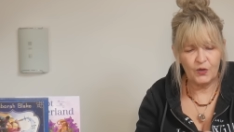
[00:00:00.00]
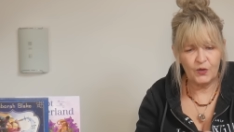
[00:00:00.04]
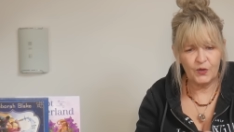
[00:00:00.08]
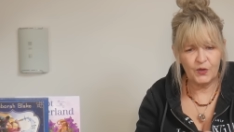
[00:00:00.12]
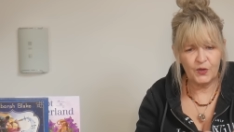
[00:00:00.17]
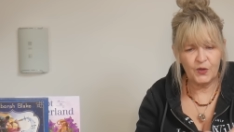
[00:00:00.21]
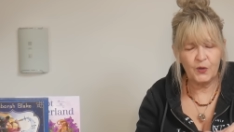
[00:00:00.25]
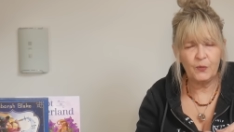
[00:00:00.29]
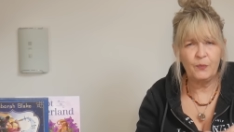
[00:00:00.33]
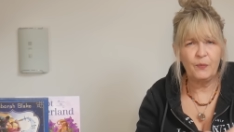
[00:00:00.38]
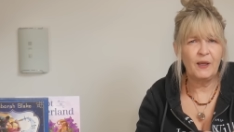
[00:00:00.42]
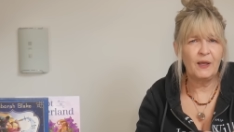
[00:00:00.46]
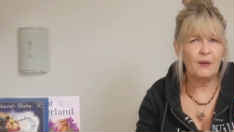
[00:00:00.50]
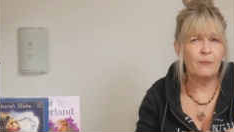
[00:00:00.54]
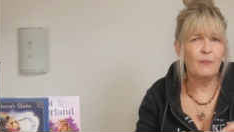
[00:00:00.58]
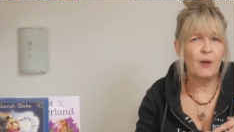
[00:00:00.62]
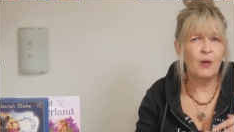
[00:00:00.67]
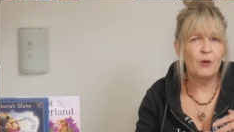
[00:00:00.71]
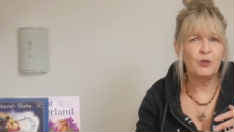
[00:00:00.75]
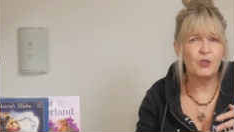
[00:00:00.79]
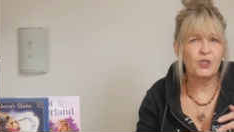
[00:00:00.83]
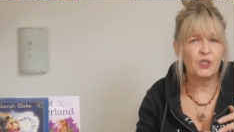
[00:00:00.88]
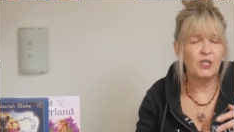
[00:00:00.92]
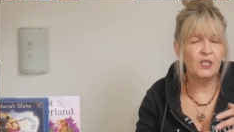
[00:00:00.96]
to be
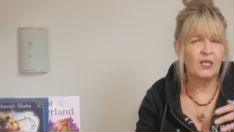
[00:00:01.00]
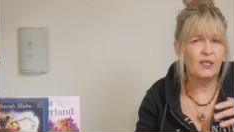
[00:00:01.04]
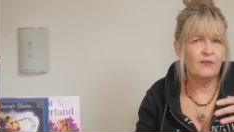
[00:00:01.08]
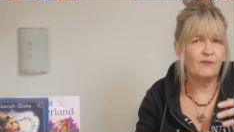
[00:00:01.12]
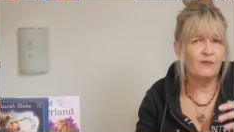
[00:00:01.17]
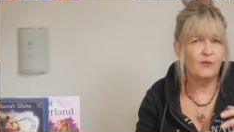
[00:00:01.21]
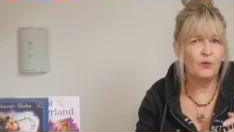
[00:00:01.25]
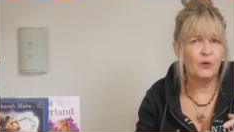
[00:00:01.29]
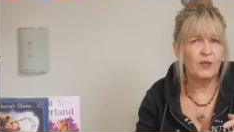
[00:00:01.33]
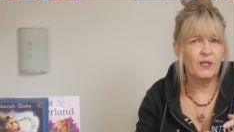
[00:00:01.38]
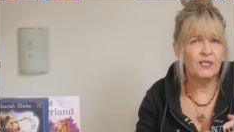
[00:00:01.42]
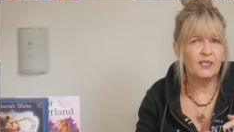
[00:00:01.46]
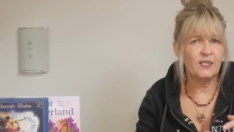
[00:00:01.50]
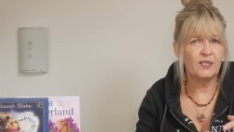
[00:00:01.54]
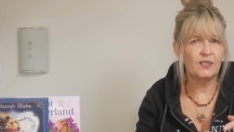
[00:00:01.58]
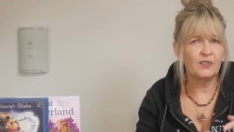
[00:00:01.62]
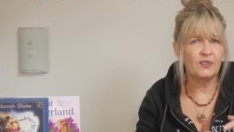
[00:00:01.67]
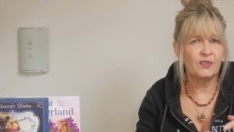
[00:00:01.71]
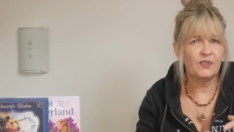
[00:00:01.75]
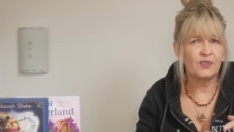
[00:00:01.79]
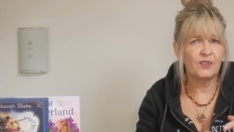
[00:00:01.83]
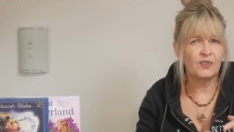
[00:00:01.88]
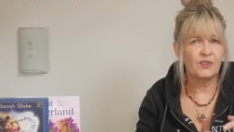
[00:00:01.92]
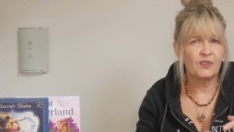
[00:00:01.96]
emotionally
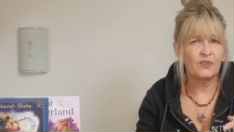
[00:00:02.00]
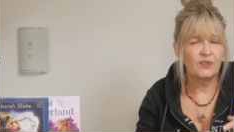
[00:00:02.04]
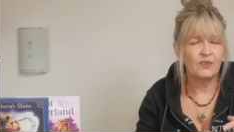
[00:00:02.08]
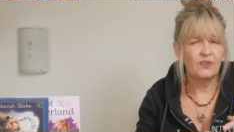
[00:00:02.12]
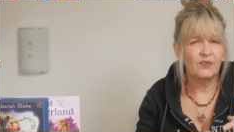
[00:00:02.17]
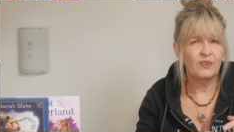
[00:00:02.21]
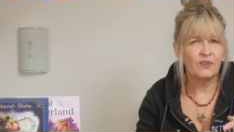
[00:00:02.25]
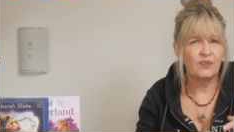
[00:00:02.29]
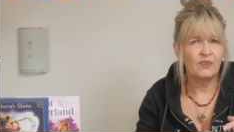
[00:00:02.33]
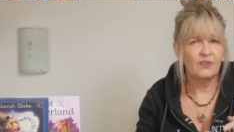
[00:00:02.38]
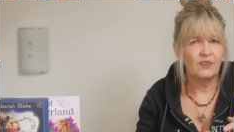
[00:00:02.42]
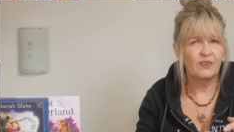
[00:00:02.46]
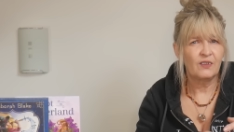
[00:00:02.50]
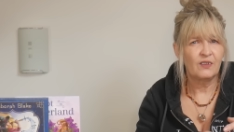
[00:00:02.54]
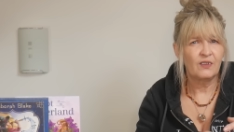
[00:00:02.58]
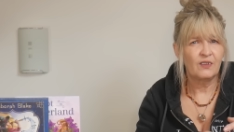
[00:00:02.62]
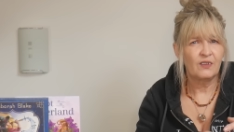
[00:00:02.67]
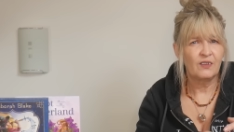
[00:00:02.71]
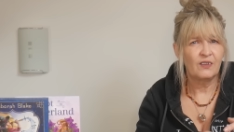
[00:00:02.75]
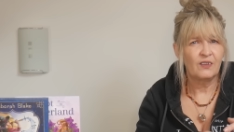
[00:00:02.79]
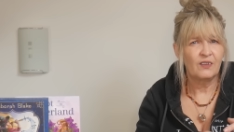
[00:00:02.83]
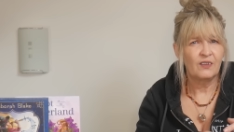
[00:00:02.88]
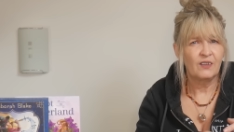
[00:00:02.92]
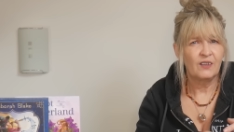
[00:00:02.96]
avoidant.
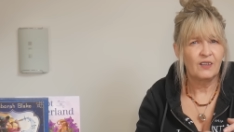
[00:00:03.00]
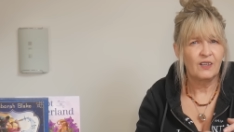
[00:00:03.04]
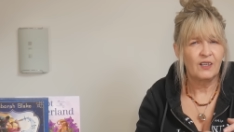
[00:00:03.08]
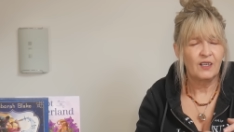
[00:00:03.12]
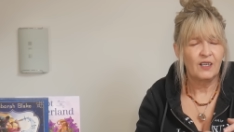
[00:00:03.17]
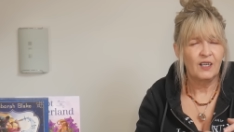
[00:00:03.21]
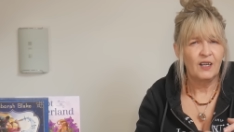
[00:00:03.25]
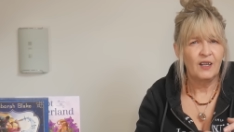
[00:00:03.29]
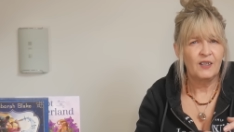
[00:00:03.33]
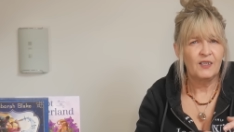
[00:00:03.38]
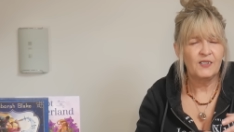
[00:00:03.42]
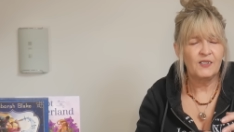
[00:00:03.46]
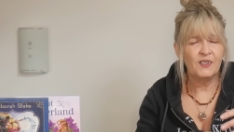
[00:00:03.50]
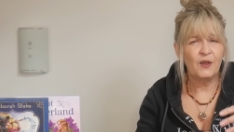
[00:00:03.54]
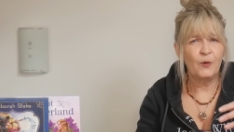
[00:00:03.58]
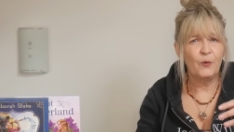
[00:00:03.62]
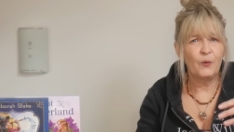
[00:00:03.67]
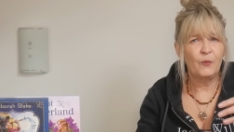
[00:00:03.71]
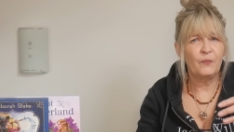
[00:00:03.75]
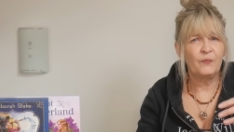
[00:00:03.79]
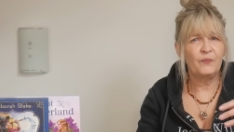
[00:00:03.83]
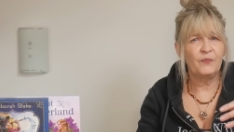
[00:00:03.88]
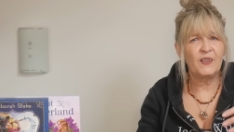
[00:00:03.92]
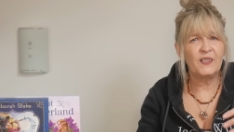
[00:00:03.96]

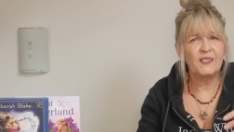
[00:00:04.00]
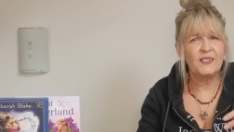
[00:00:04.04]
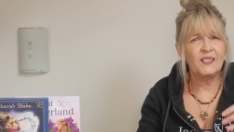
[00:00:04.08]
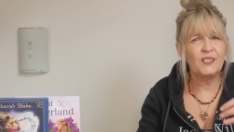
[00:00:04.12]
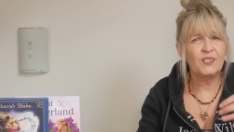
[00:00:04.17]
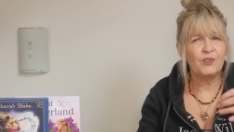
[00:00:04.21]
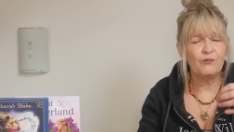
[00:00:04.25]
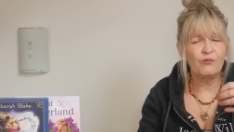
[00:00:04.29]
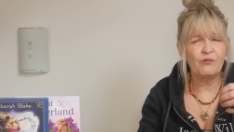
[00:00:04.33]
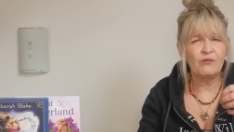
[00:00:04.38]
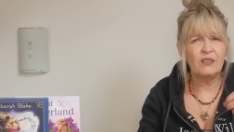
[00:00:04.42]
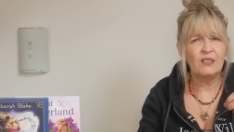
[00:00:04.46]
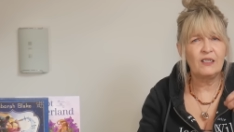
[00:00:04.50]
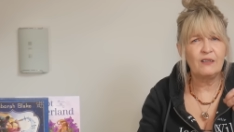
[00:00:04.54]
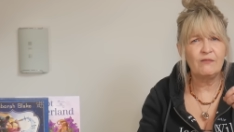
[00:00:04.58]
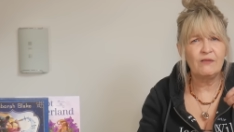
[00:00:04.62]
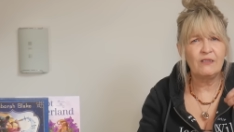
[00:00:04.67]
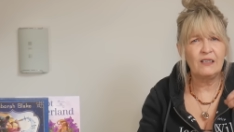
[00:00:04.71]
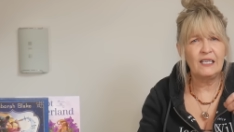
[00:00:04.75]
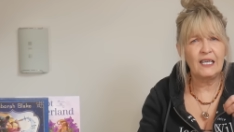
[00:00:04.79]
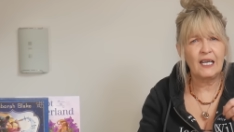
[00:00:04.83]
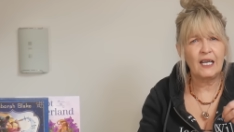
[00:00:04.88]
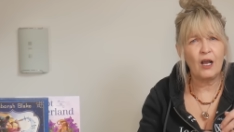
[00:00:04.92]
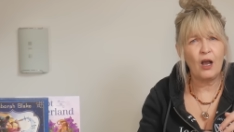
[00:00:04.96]
So this is really,
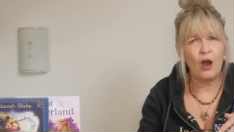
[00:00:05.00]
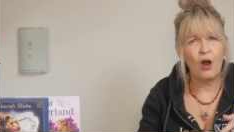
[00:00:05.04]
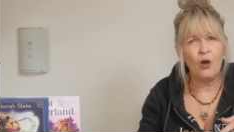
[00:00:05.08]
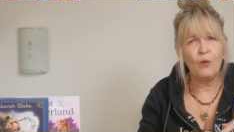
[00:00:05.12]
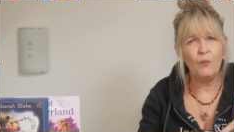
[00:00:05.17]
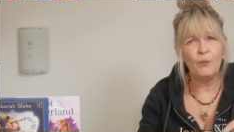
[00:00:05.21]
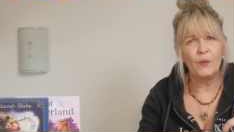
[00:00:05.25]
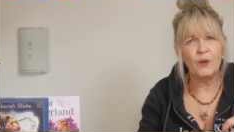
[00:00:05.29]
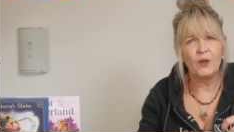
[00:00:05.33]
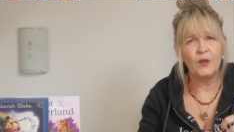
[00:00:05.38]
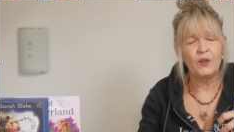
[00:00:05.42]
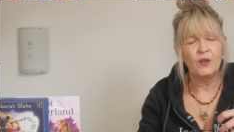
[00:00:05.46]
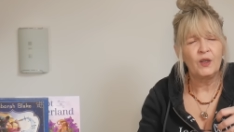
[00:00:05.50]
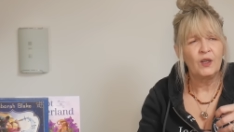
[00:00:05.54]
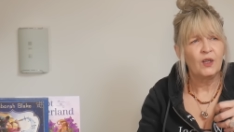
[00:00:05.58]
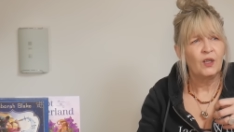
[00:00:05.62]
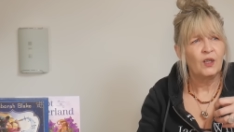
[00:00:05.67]
really common.